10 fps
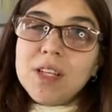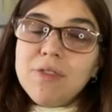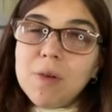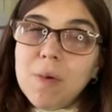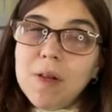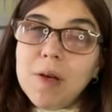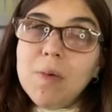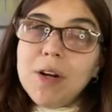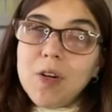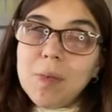if you really
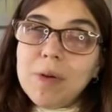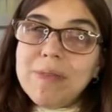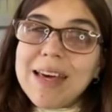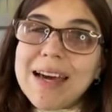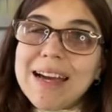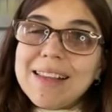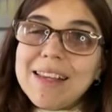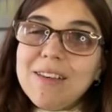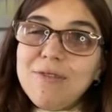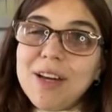want to improve that
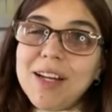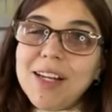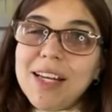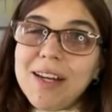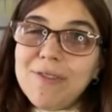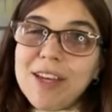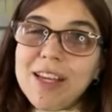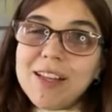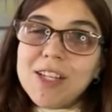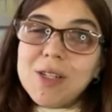accent, find a native
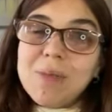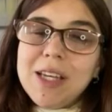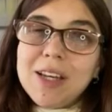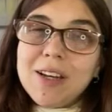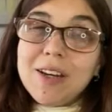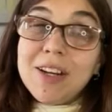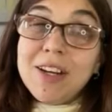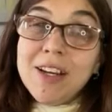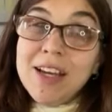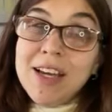English speaker
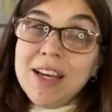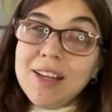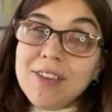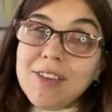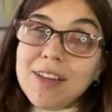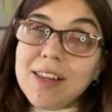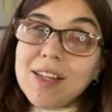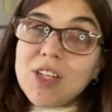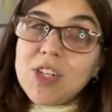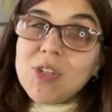to
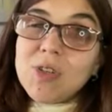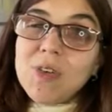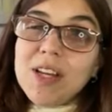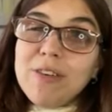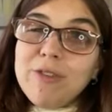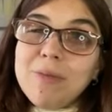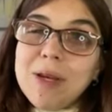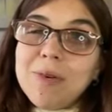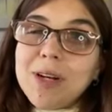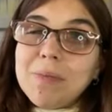listen to, and if you
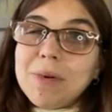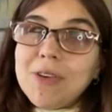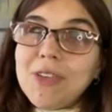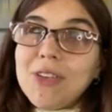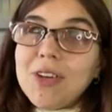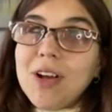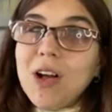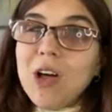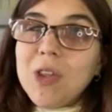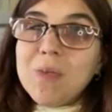meet one in person,
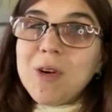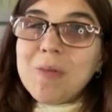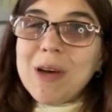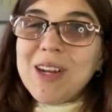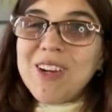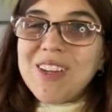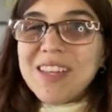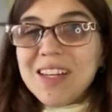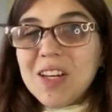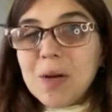all the more better.
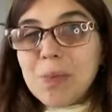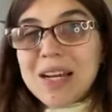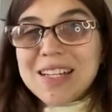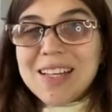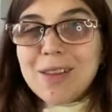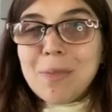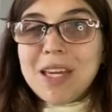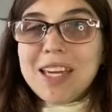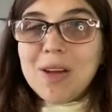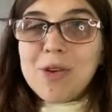Then you can practice
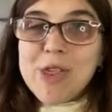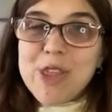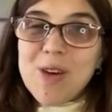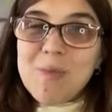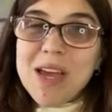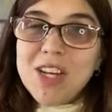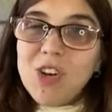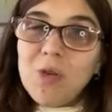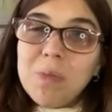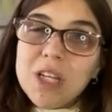speaking with them. And
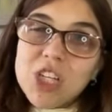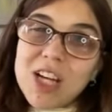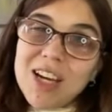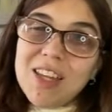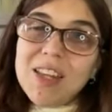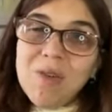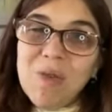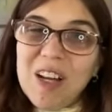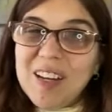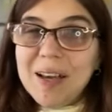don't be shy, they
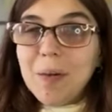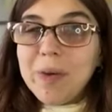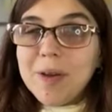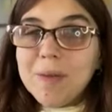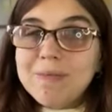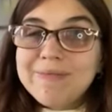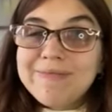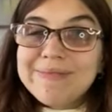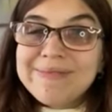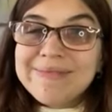want to help you.
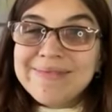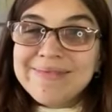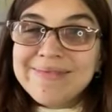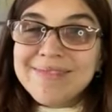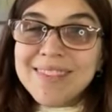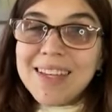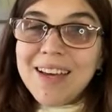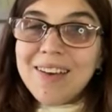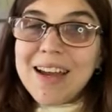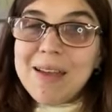
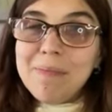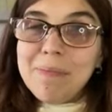Alright,